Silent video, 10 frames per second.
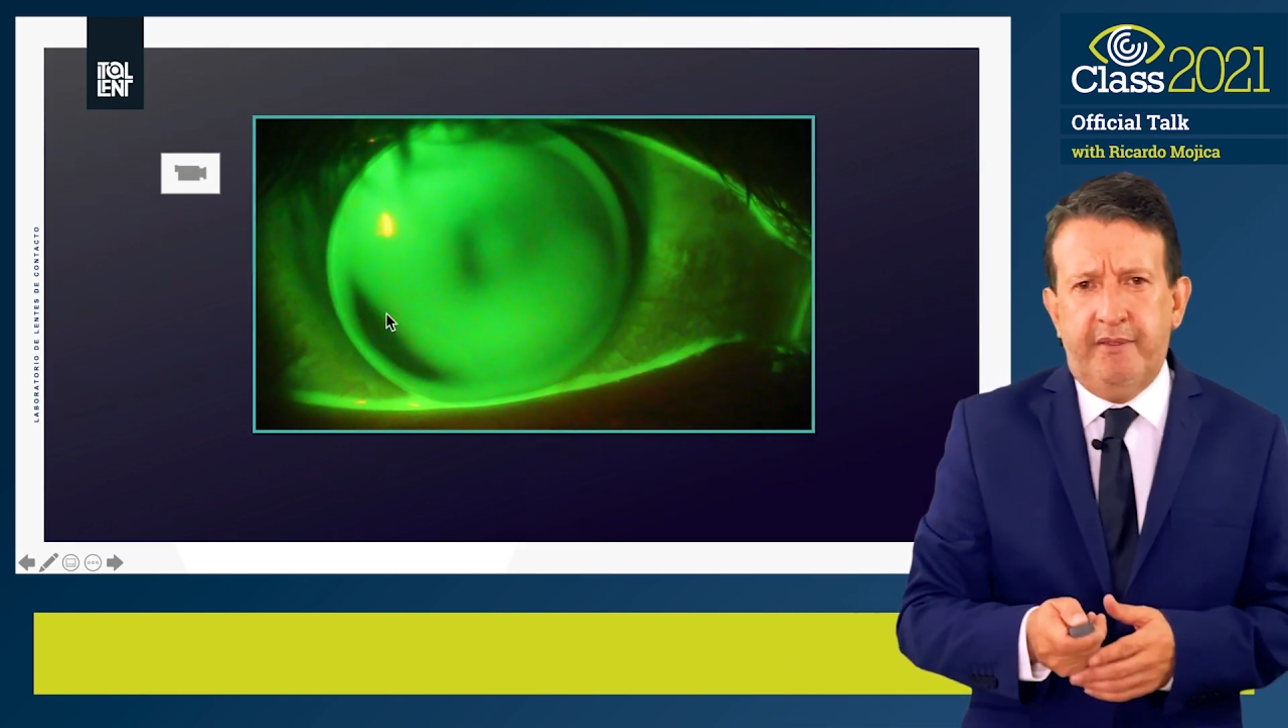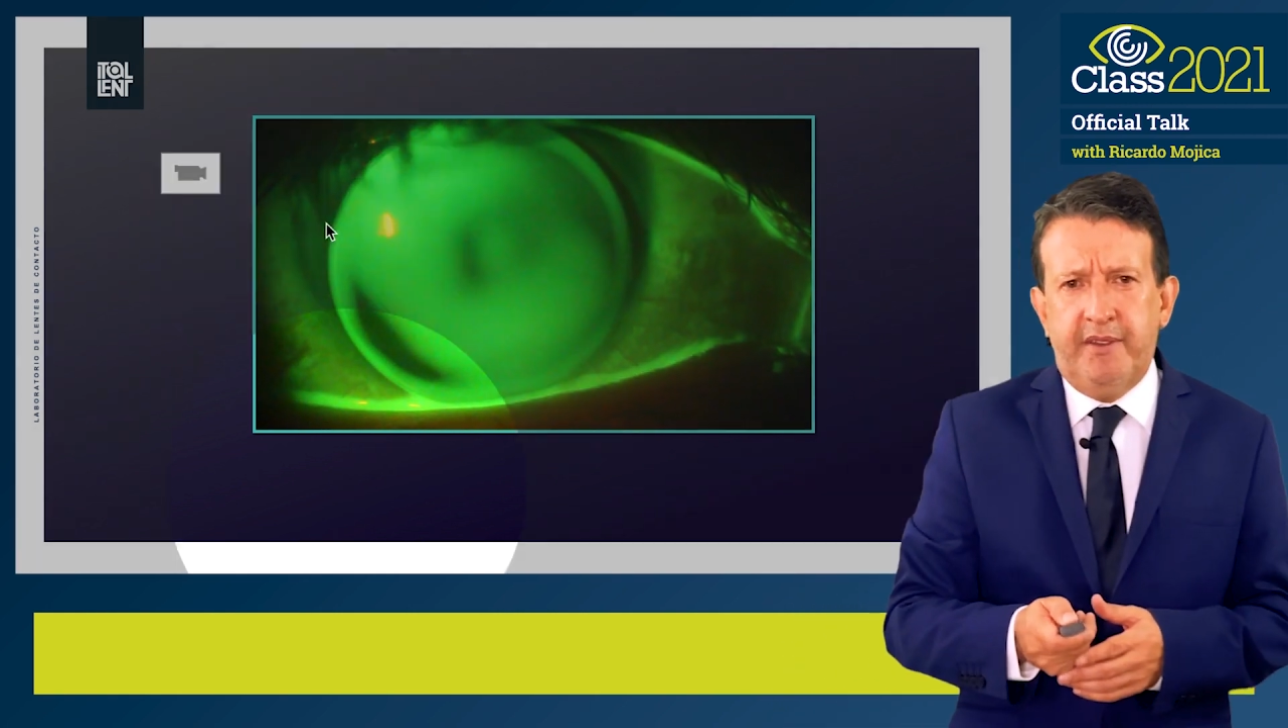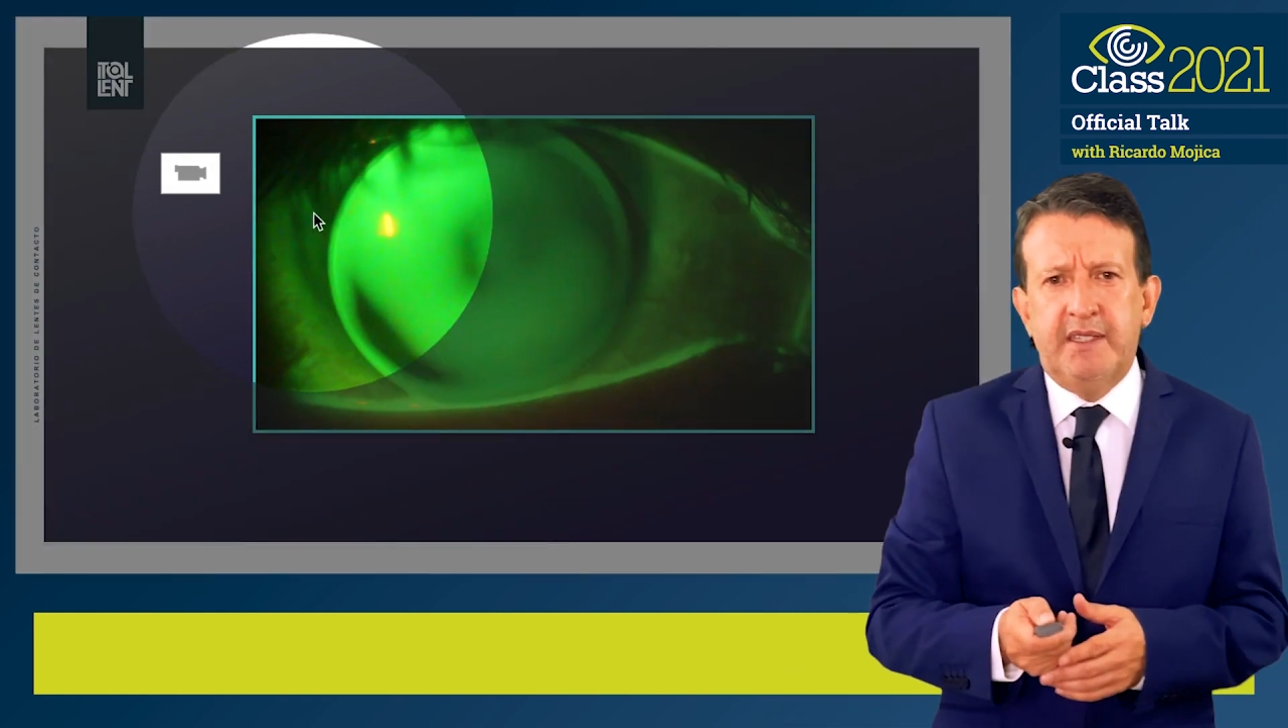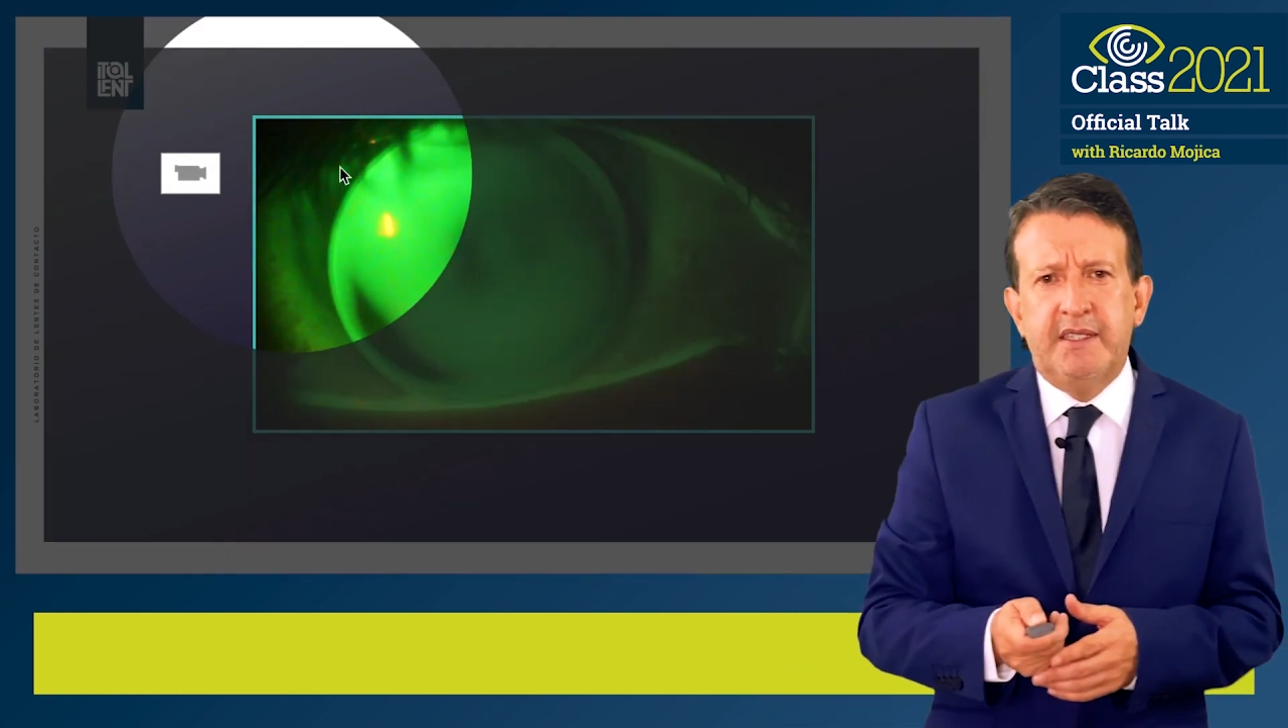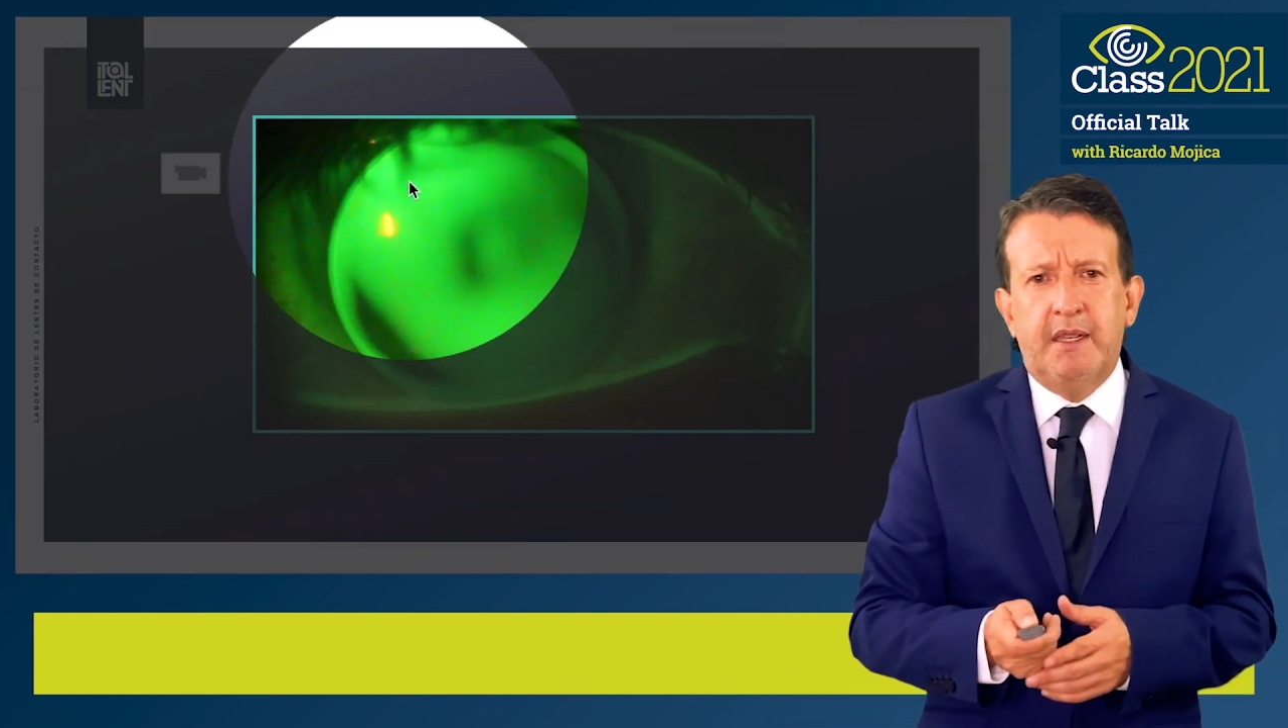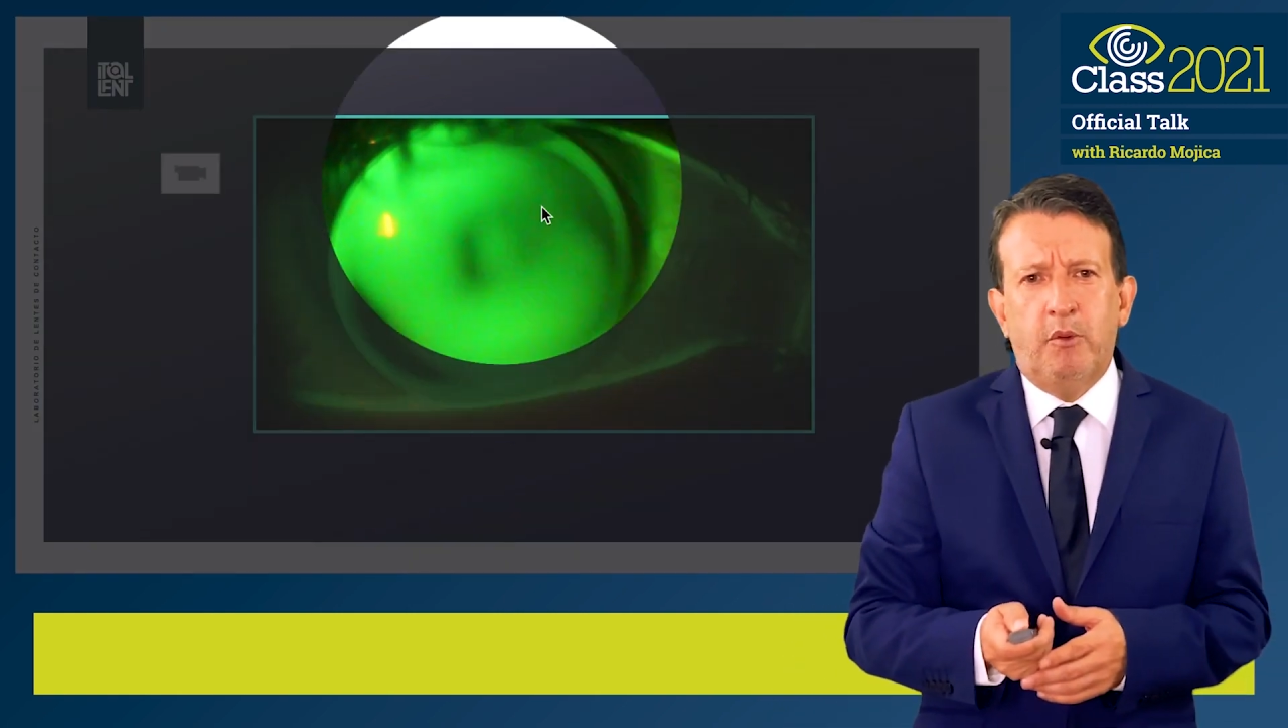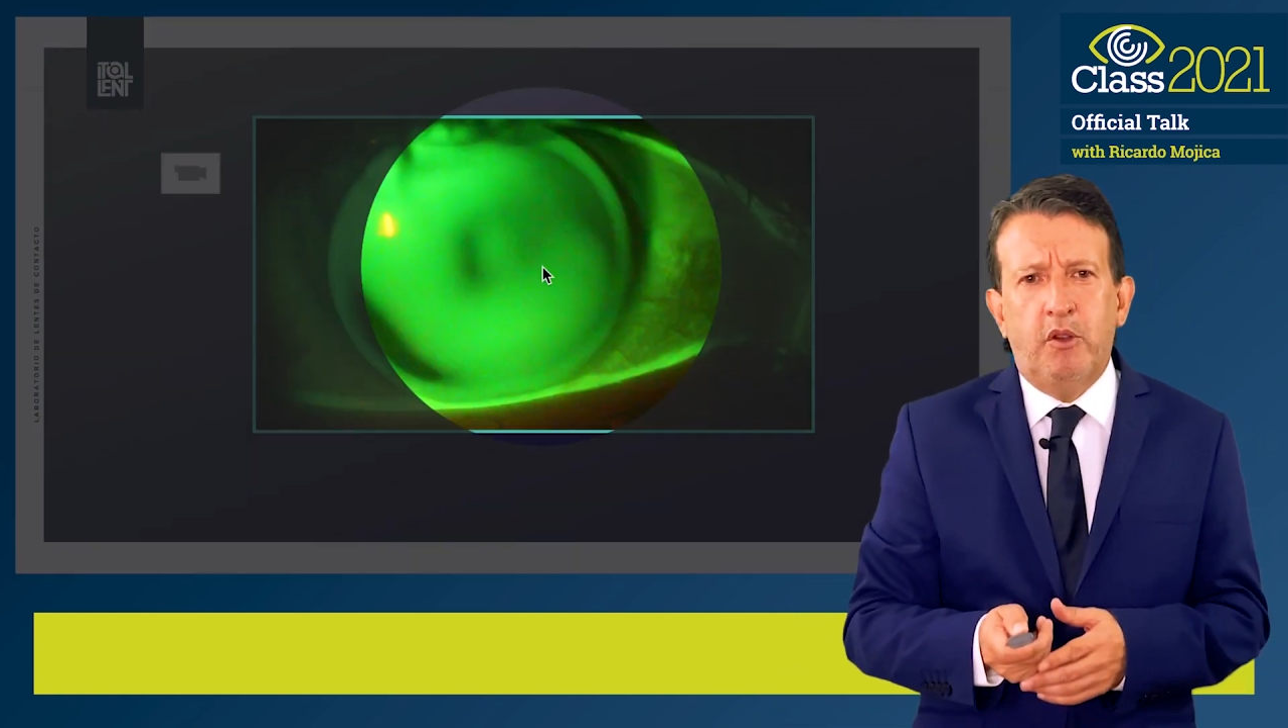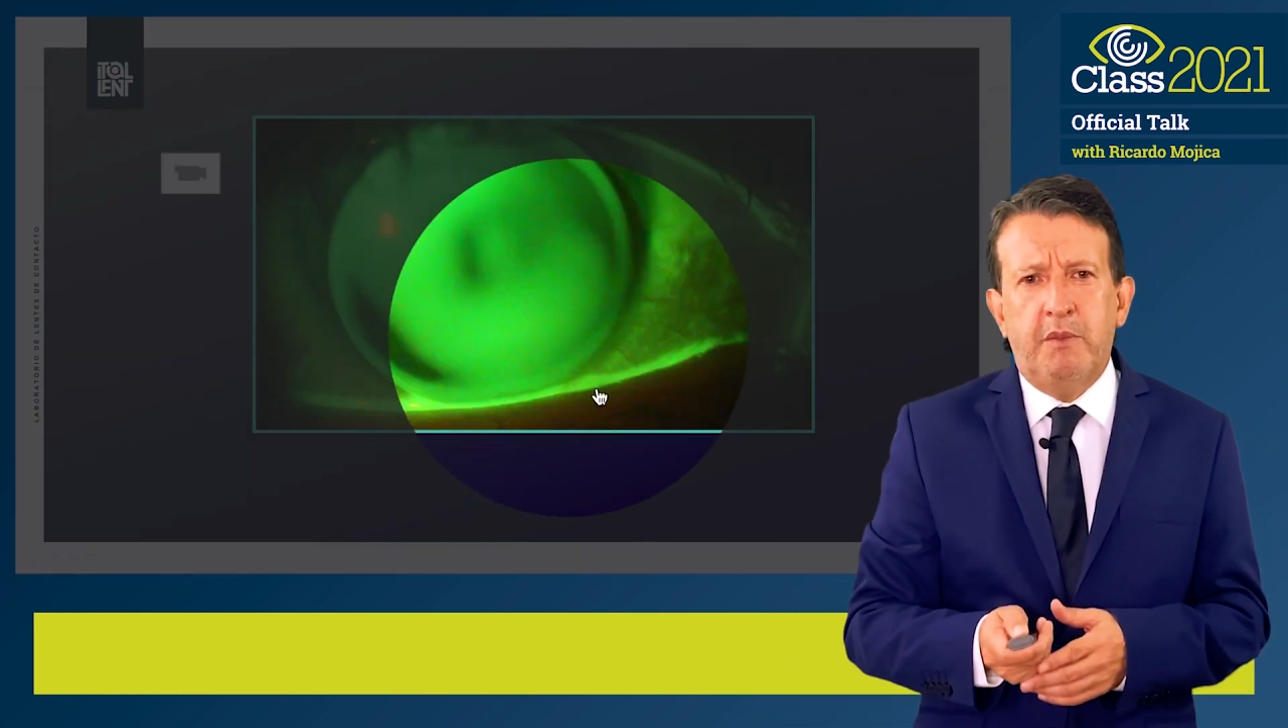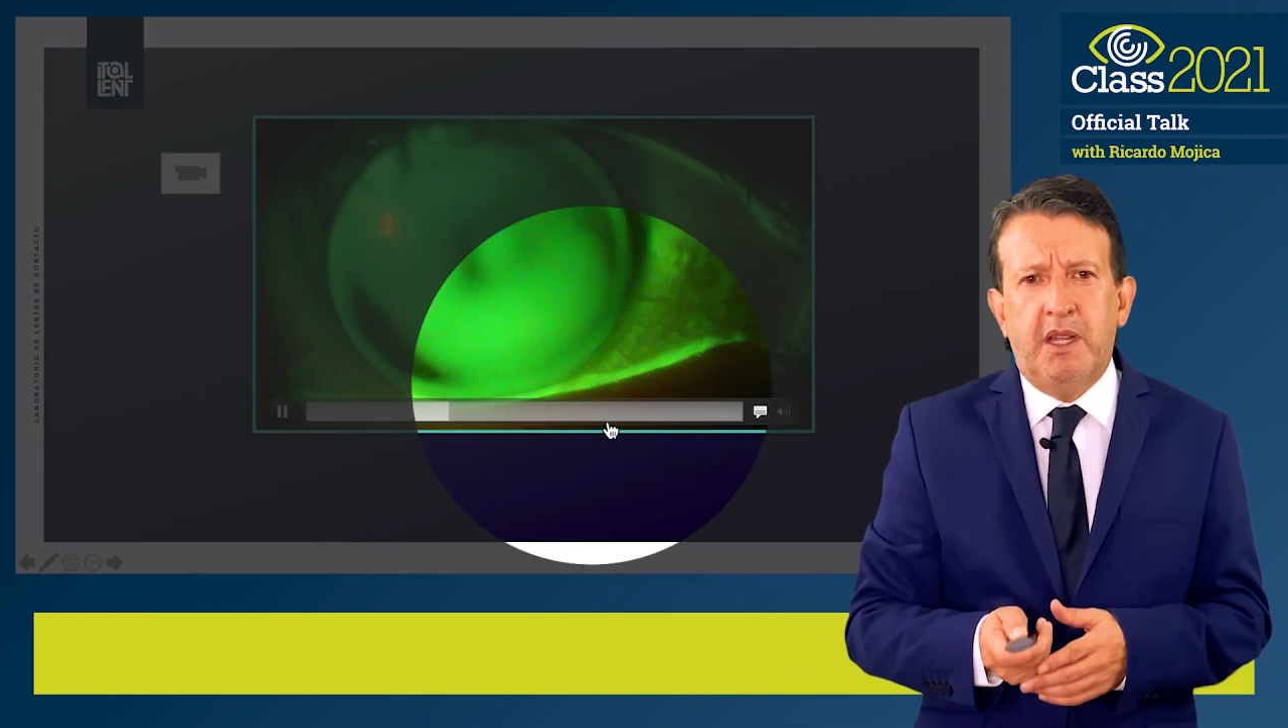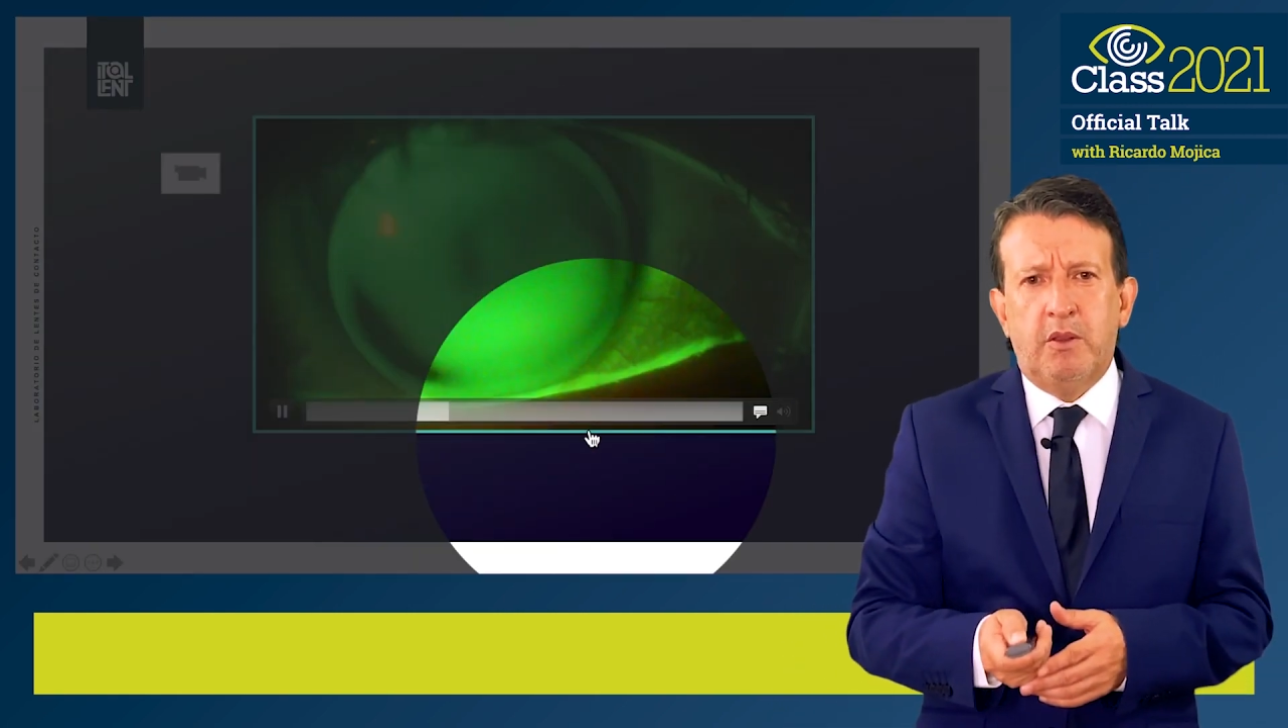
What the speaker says: he has very